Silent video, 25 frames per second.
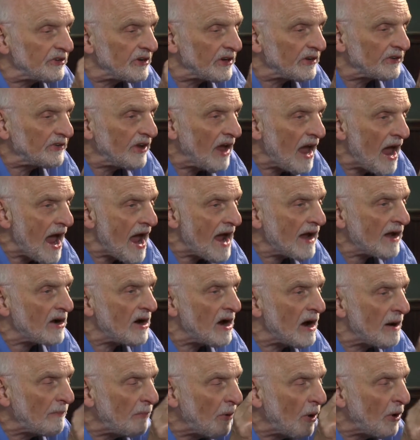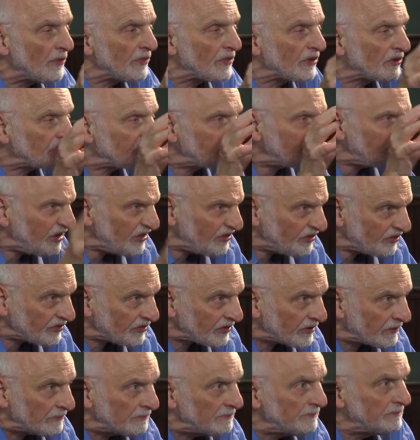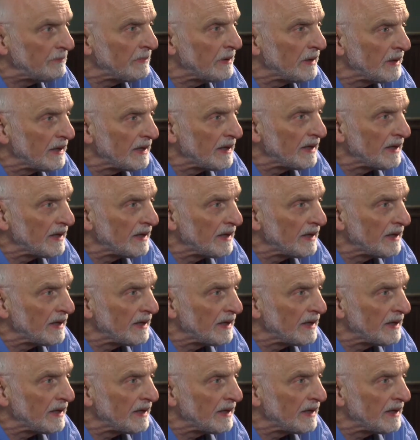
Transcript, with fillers: an attack upon the system